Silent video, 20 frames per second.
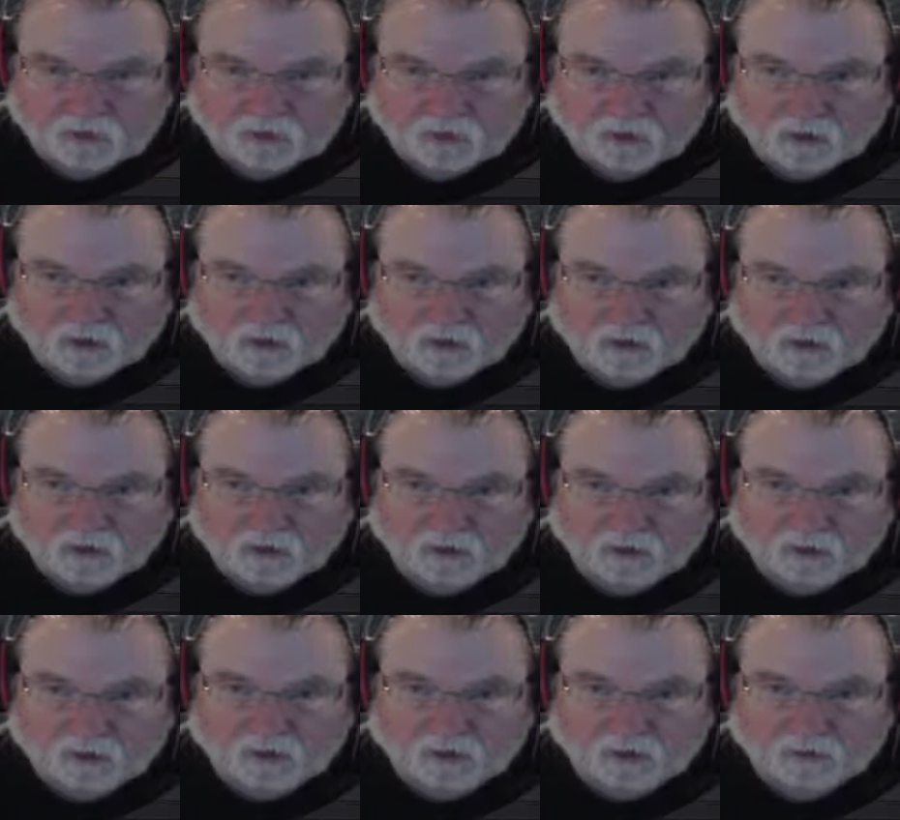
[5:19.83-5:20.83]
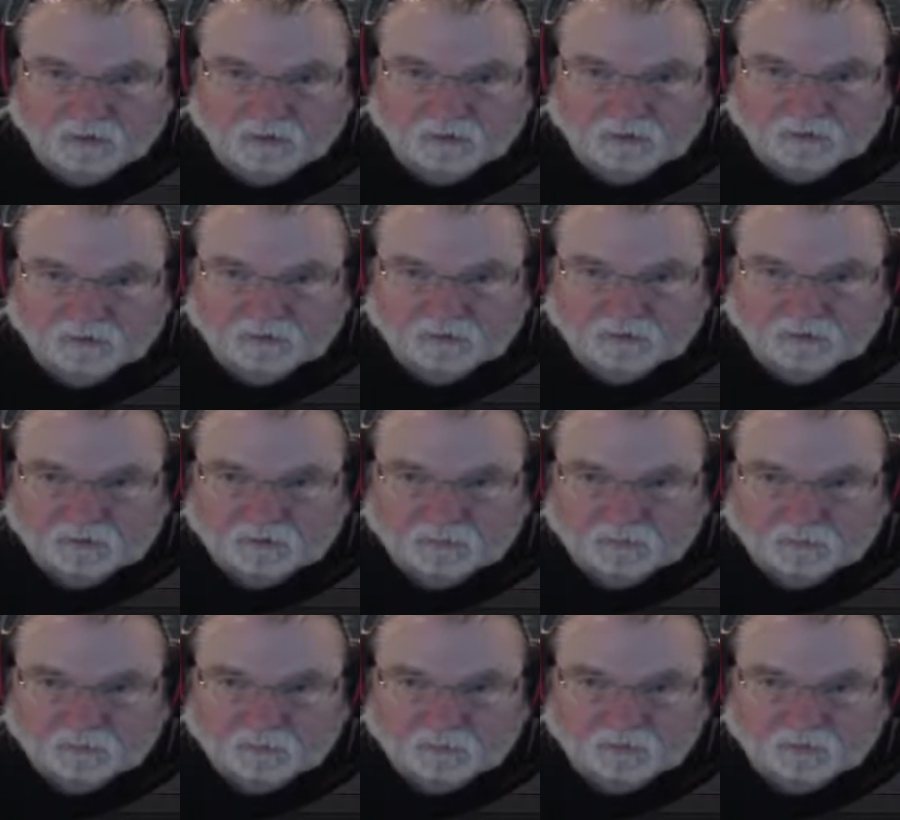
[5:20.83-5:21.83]
Aha!
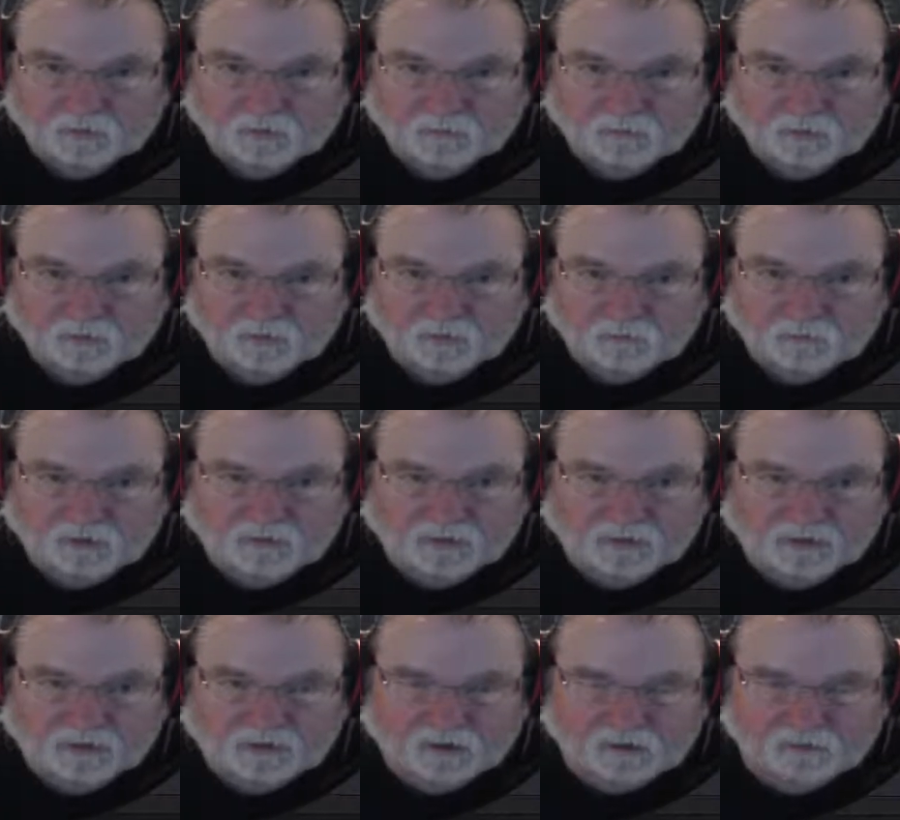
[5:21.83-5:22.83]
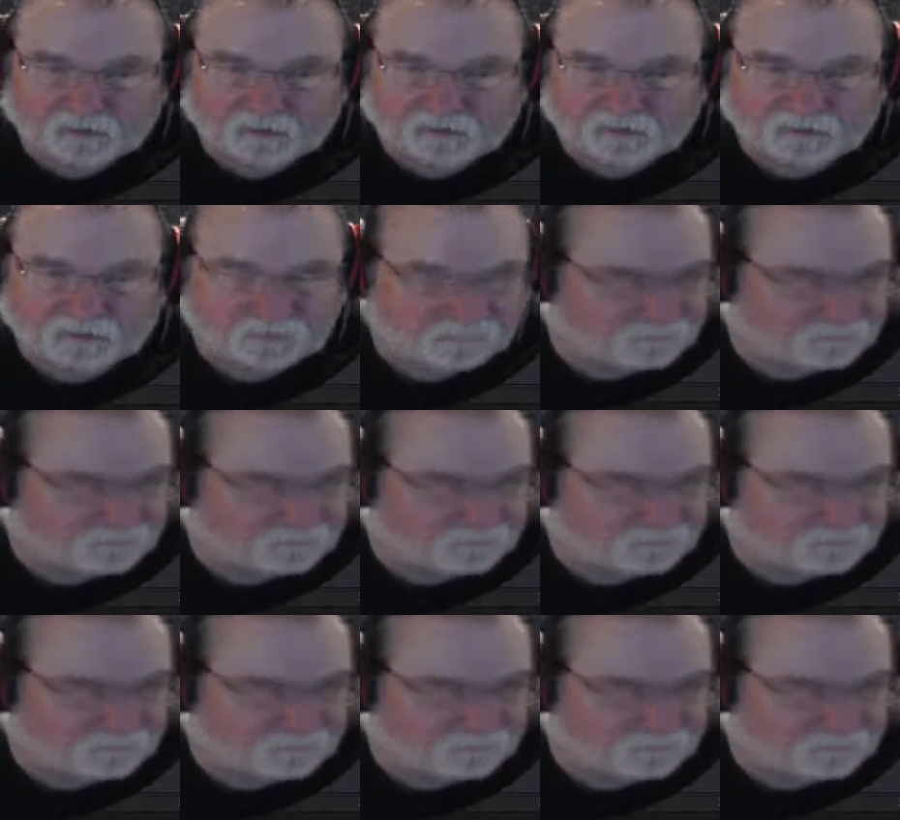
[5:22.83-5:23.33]
Boy, I'm glad that clicked in